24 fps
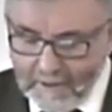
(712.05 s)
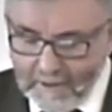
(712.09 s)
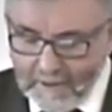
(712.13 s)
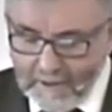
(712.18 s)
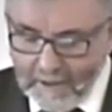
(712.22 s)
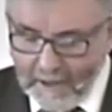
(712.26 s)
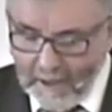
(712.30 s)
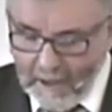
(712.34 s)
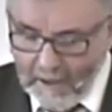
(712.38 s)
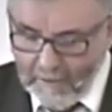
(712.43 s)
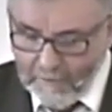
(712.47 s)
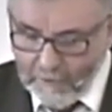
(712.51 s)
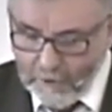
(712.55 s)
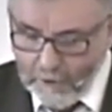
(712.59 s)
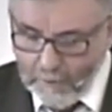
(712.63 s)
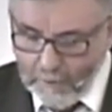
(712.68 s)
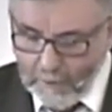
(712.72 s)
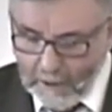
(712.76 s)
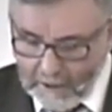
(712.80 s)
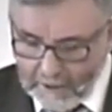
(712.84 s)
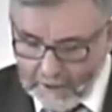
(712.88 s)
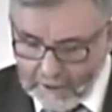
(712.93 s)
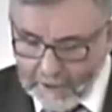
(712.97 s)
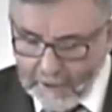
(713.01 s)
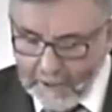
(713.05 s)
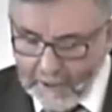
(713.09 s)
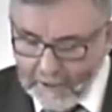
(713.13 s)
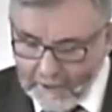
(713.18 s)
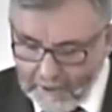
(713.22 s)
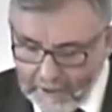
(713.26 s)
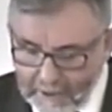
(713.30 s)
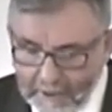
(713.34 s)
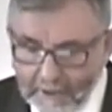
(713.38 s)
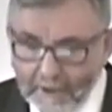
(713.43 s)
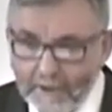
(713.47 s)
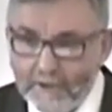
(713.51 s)
They have humility
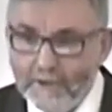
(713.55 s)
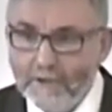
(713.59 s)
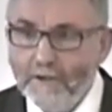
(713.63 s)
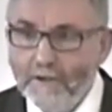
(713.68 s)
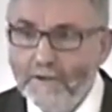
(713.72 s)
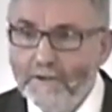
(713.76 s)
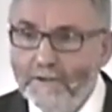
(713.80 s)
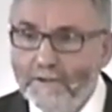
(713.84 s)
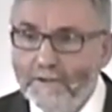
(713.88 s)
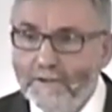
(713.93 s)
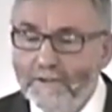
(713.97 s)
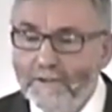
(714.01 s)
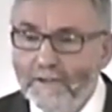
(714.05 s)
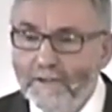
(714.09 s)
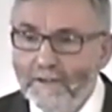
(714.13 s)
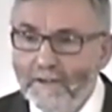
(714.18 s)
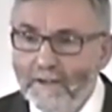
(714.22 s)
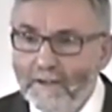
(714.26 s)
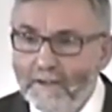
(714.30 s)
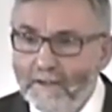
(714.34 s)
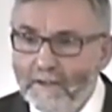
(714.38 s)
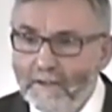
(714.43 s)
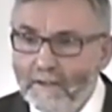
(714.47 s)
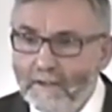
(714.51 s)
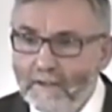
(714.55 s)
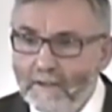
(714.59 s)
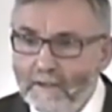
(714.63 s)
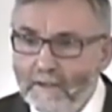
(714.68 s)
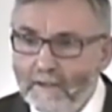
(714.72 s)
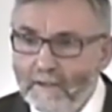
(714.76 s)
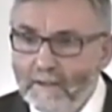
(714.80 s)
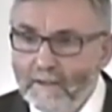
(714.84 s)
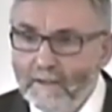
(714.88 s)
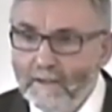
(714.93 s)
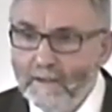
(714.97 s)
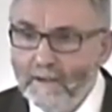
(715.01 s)
and innocence.
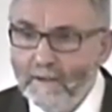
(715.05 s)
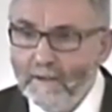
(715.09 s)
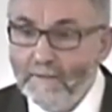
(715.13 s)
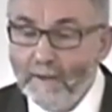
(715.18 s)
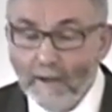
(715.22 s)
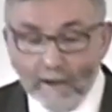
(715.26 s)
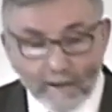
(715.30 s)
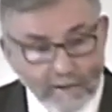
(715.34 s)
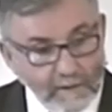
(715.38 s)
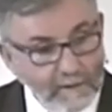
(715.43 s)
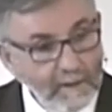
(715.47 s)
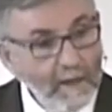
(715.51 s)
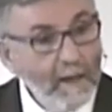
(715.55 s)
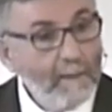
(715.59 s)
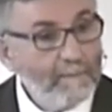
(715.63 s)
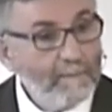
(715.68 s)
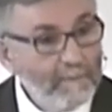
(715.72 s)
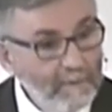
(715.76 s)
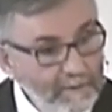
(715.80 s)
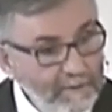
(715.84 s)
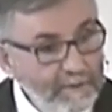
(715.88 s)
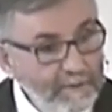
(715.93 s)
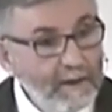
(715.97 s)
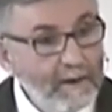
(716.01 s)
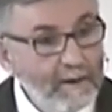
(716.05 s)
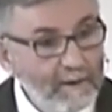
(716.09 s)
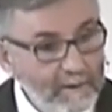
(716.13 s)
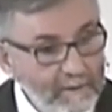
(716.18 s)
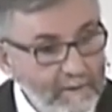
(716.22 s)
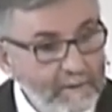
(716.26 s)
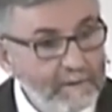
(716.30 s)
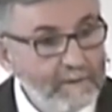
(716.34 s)
They accept the things